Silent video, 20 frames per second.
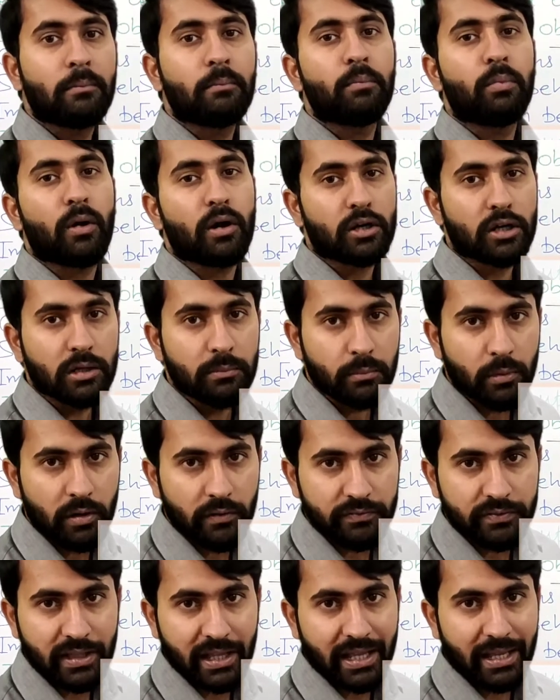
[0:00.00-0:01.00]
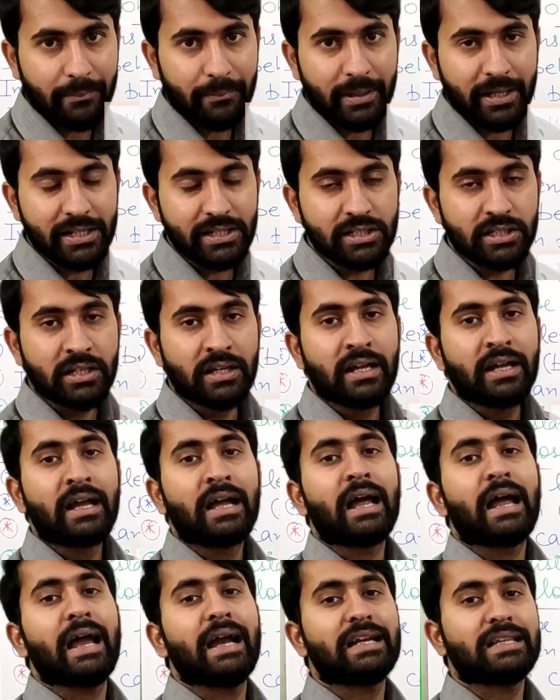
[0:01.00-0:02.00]
bottom of the image
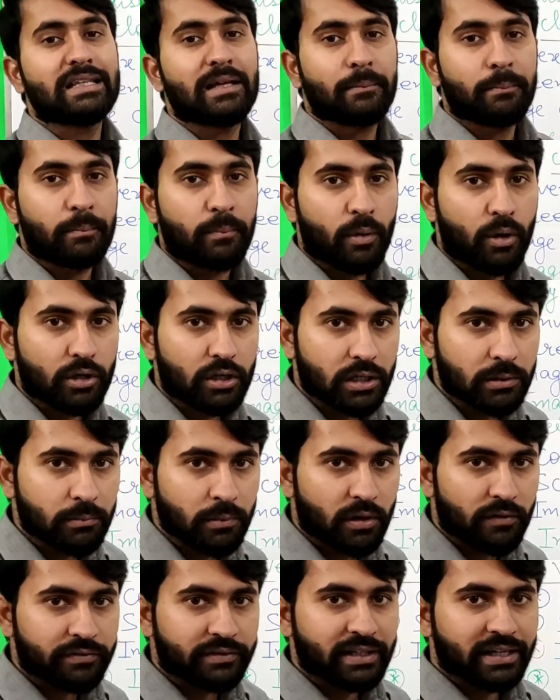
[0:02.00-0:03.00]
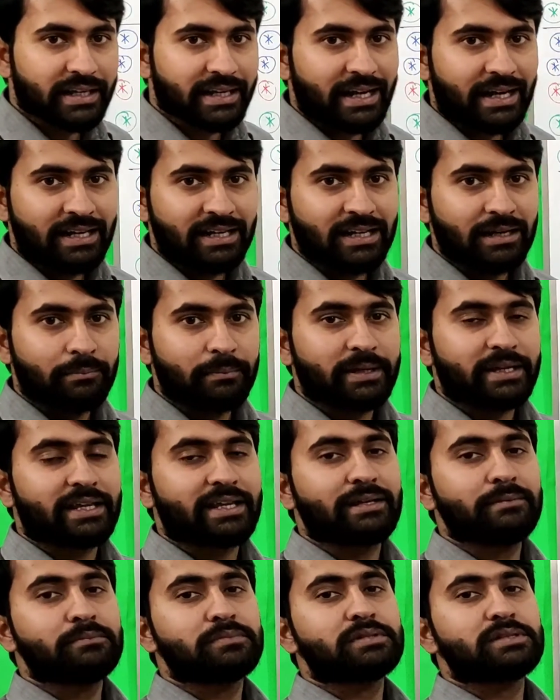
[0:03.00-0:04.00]
and the bottom of the candle
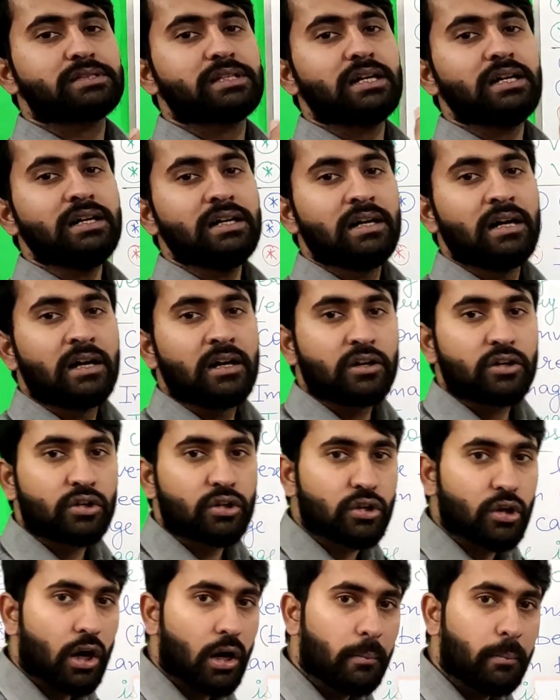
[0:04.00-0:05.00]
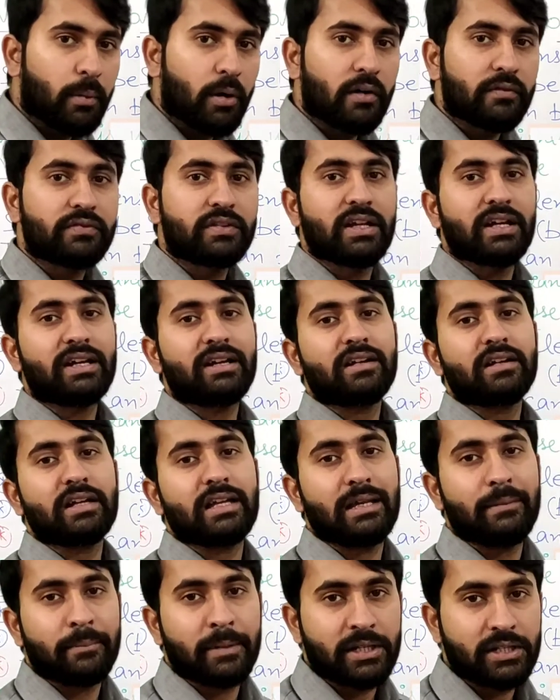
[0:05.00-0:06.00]
becomes the top of
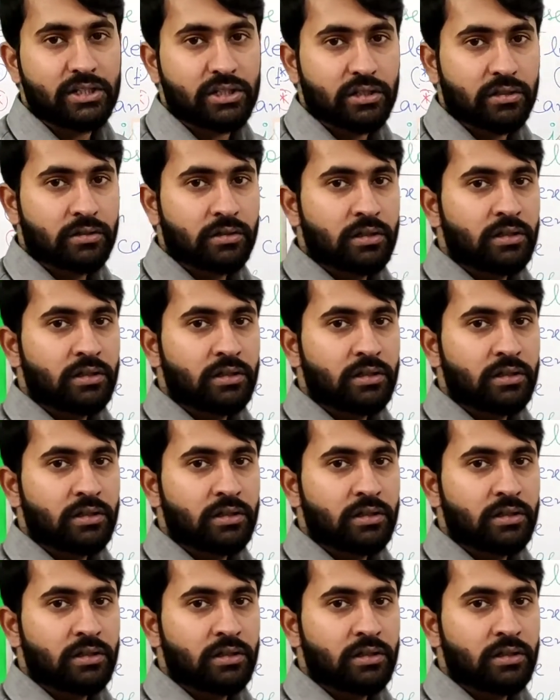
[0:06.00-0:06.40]
the image.